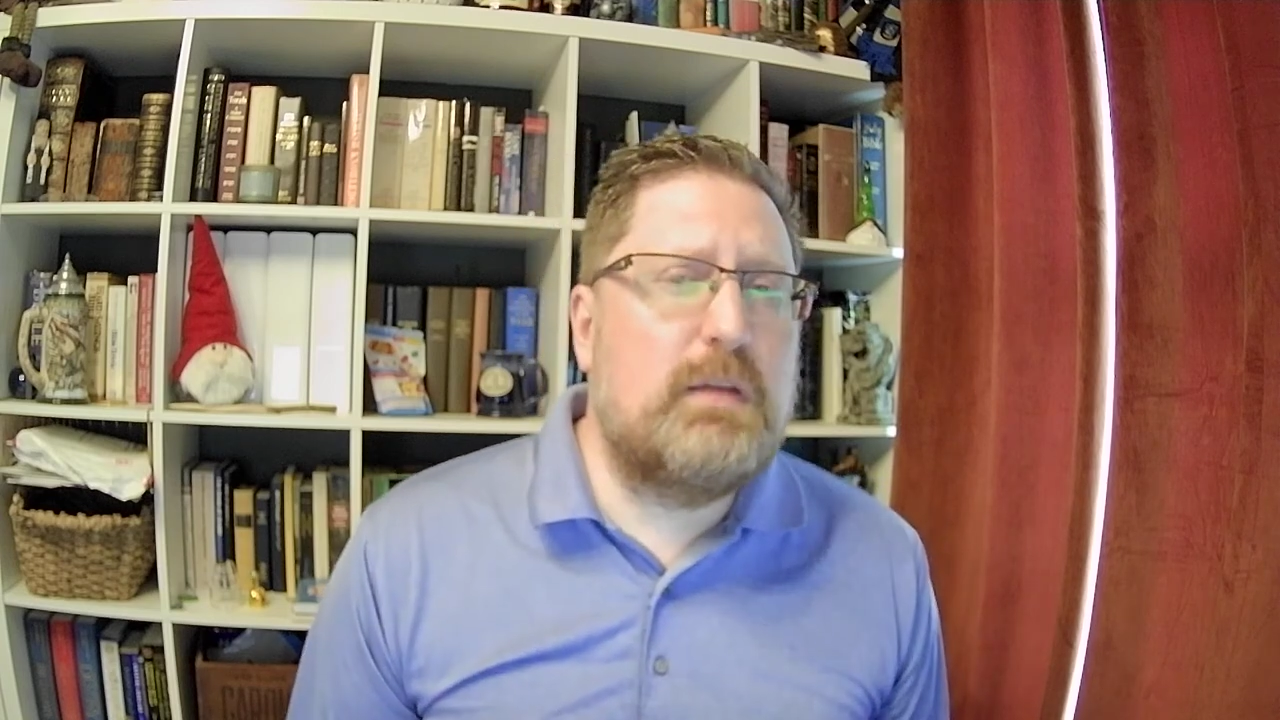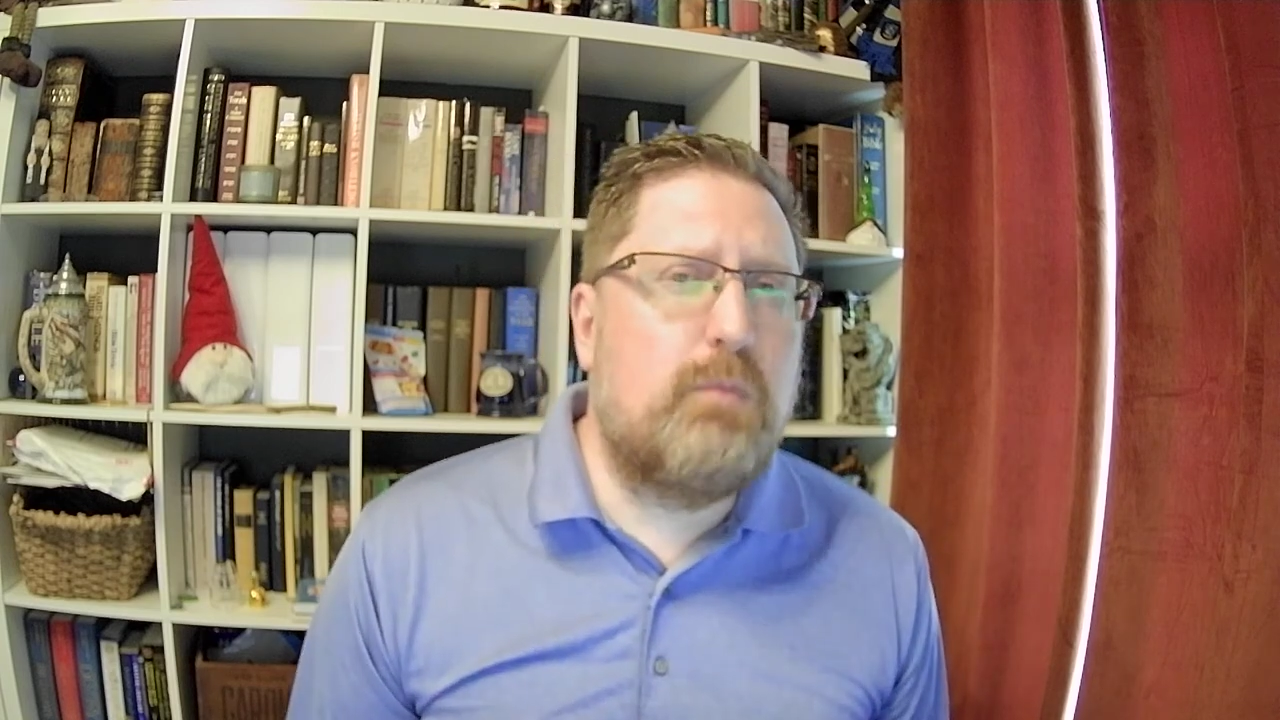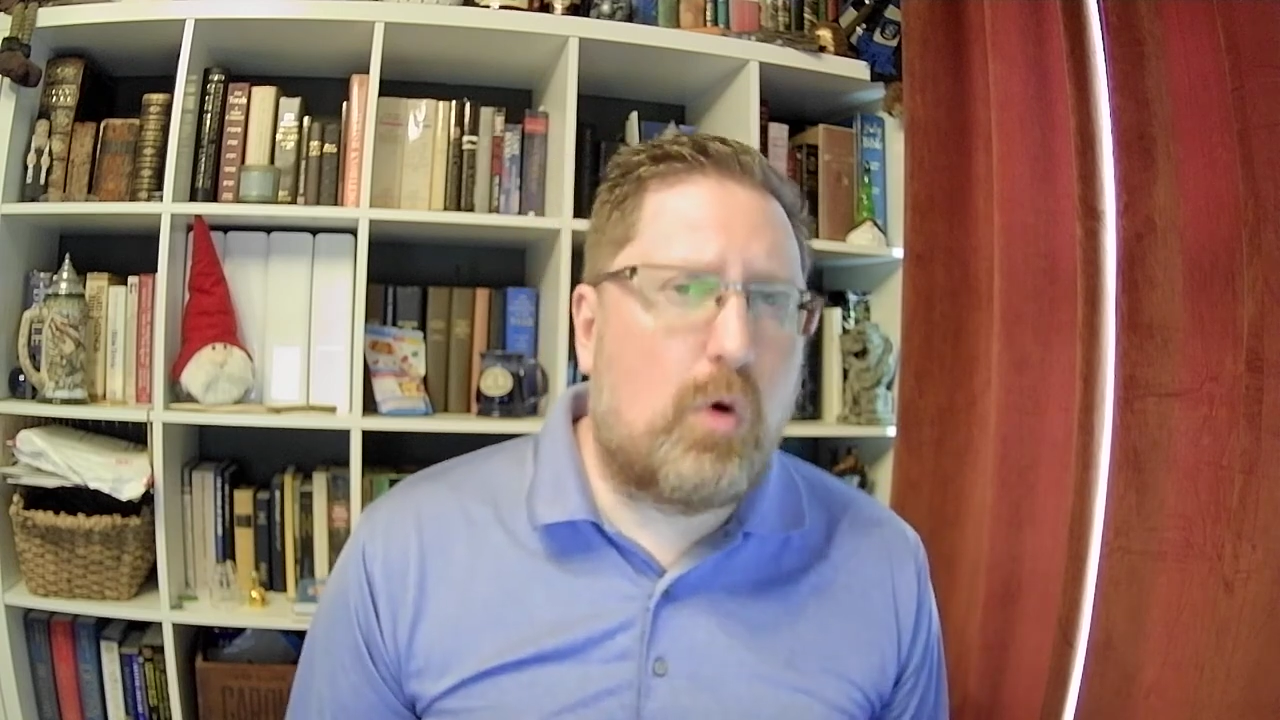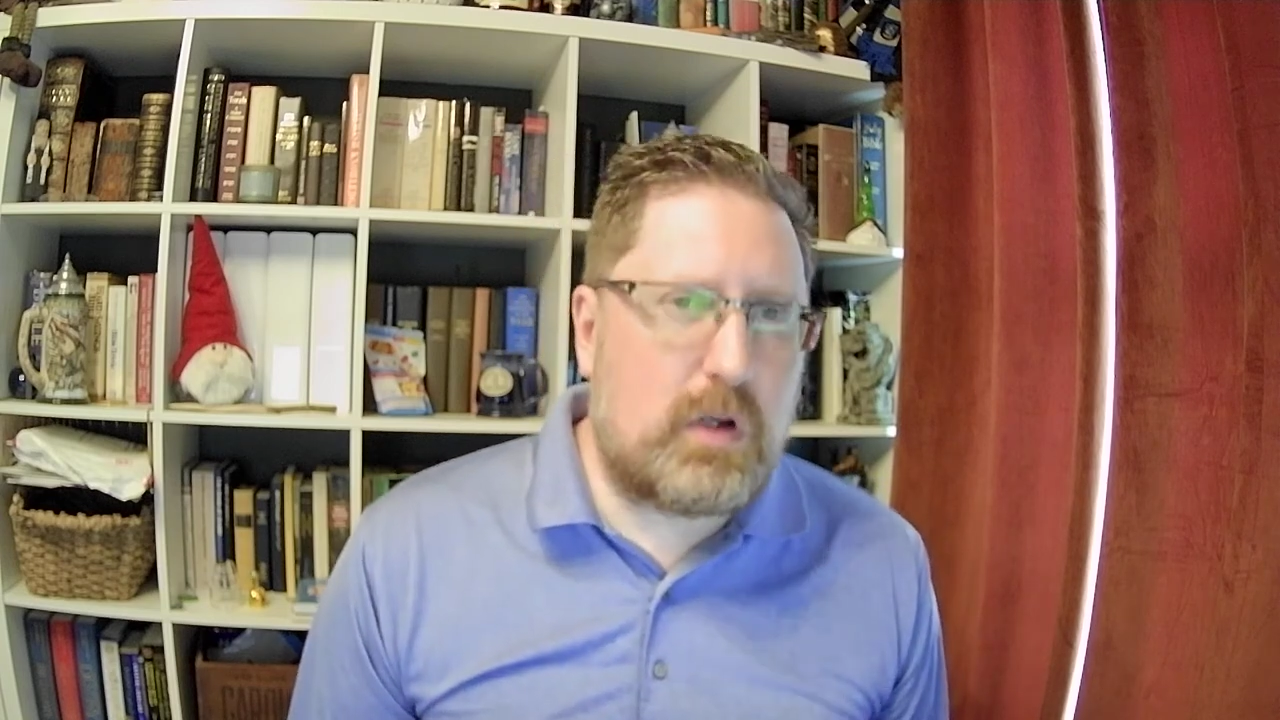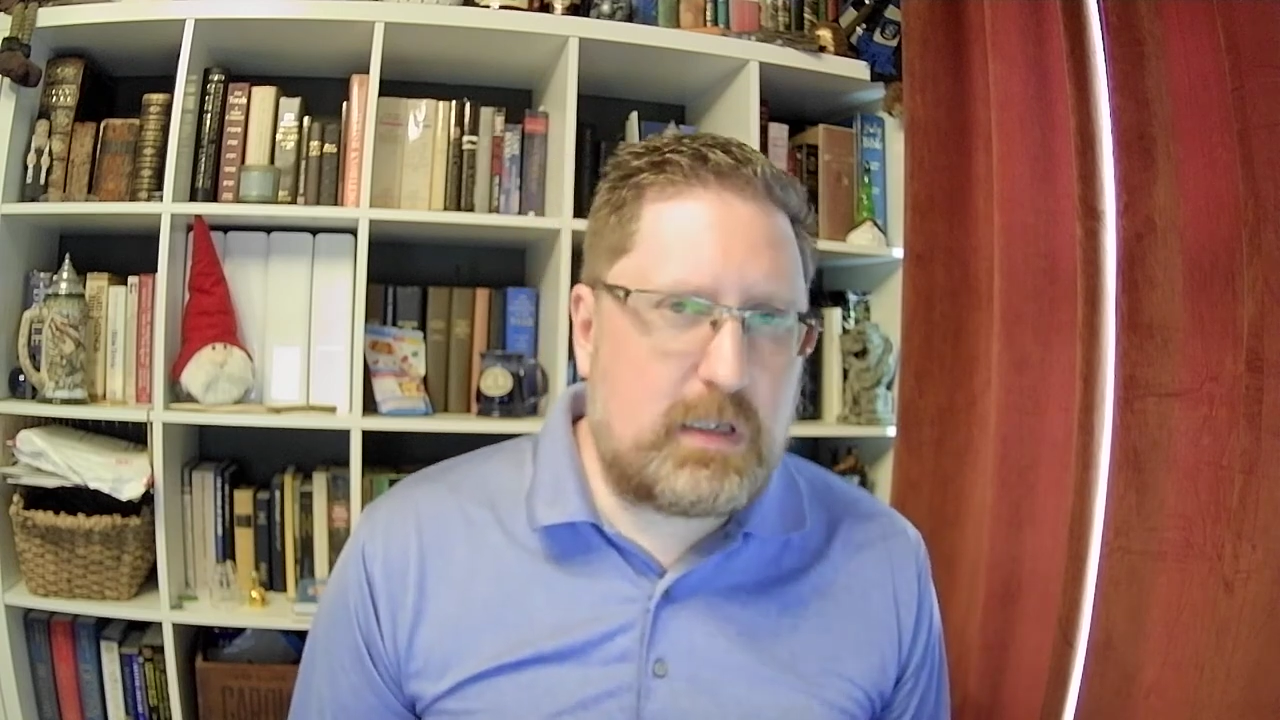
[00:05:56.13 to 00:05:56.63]

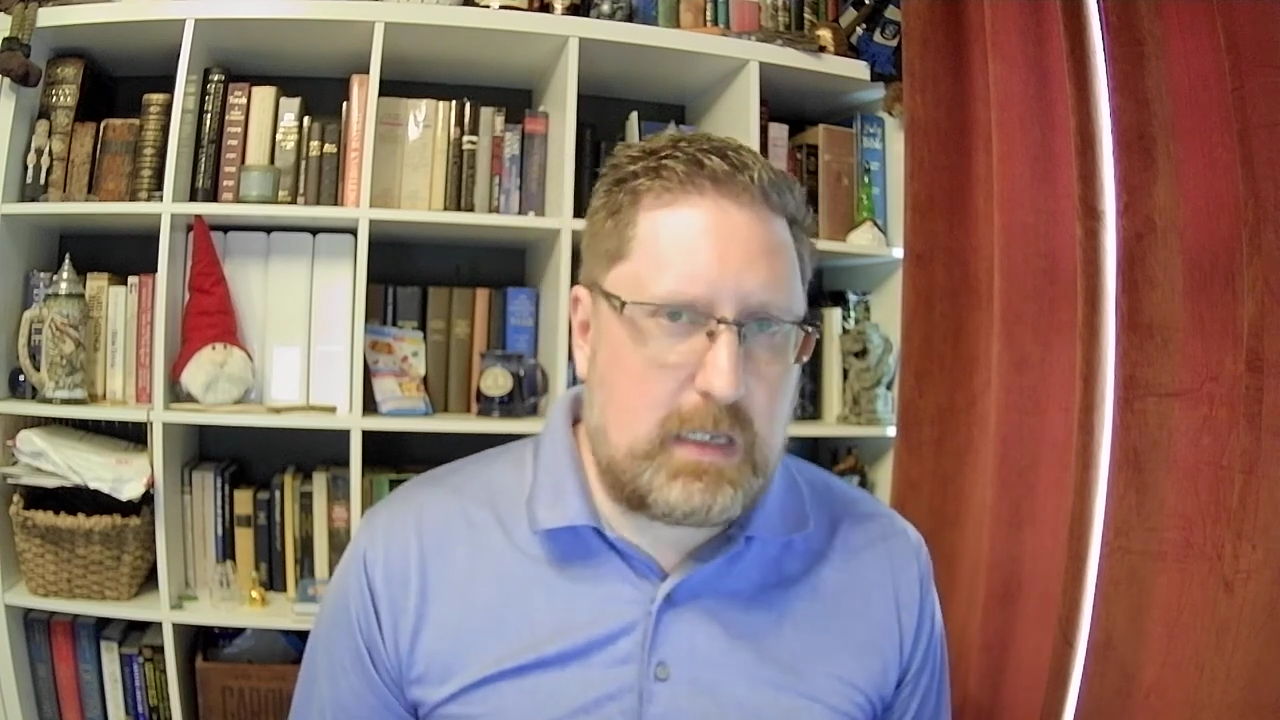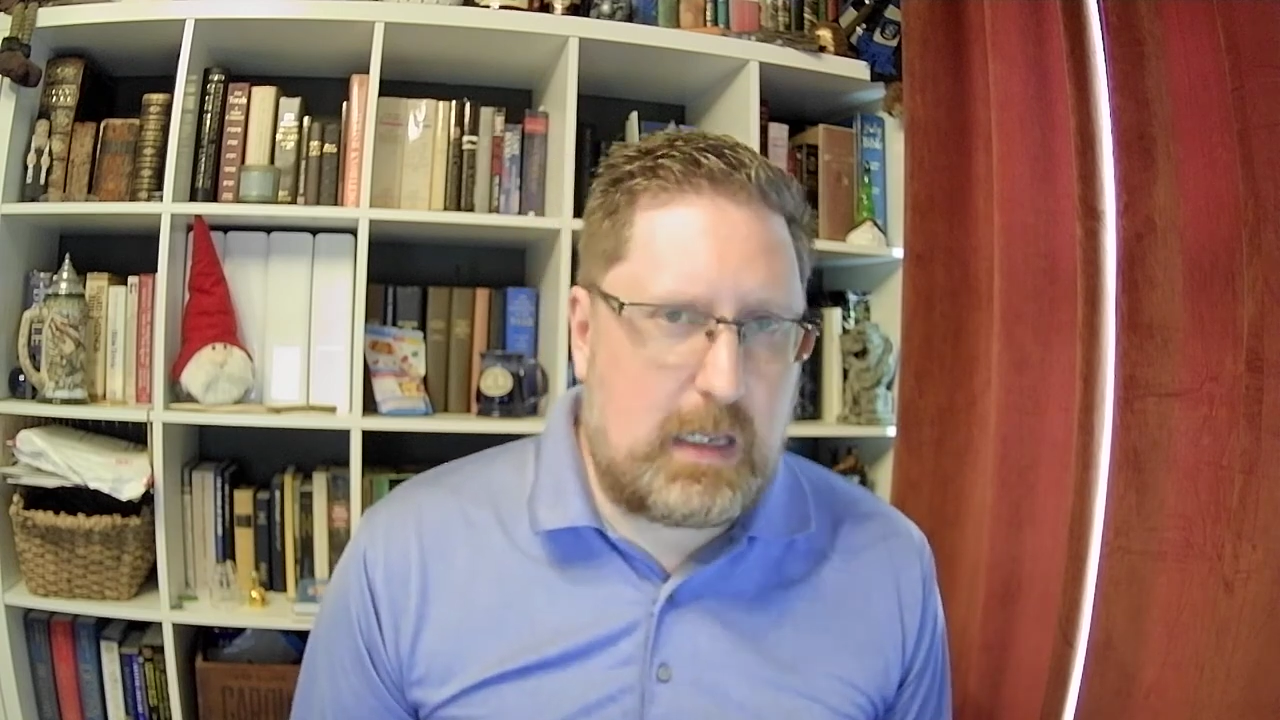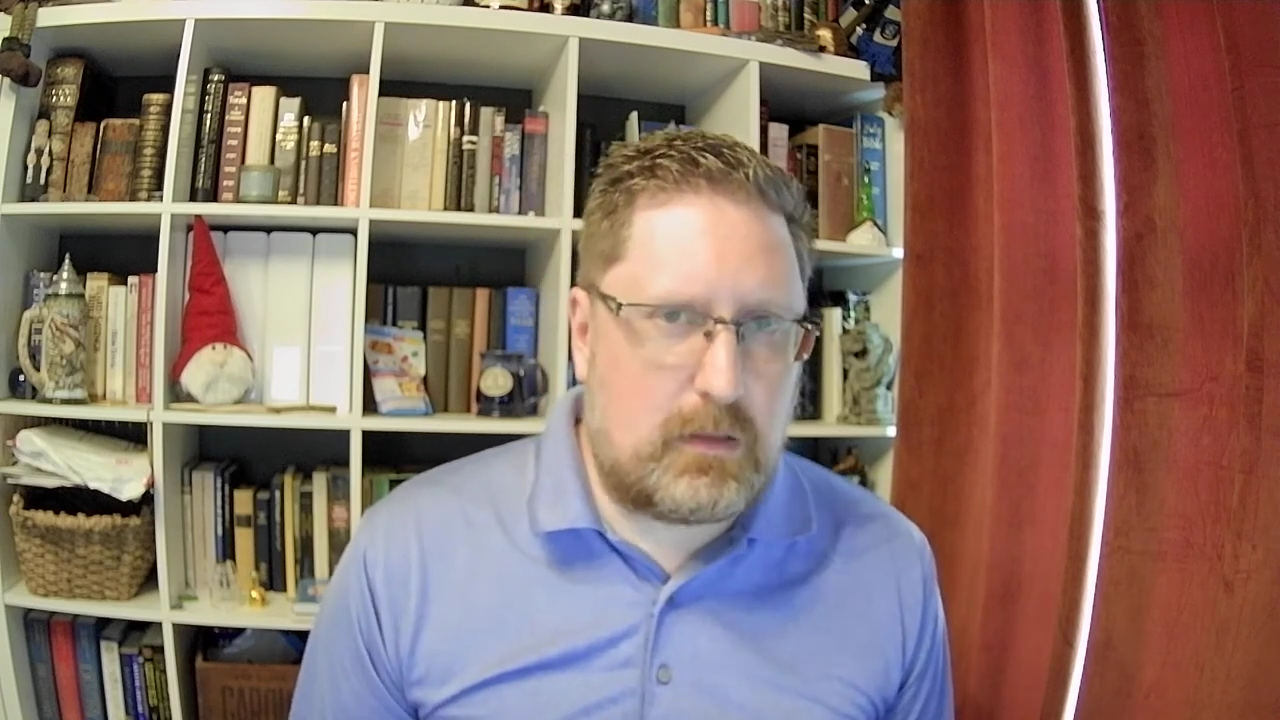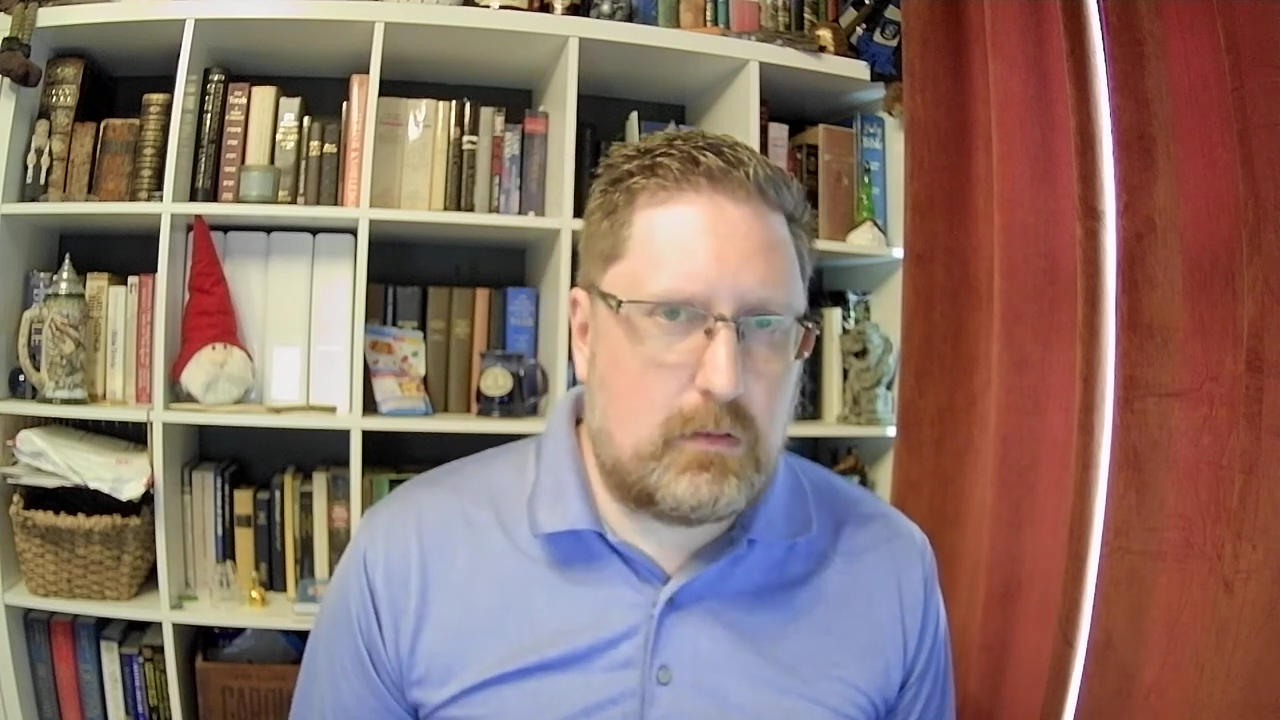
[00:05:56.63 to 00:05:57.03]
born again,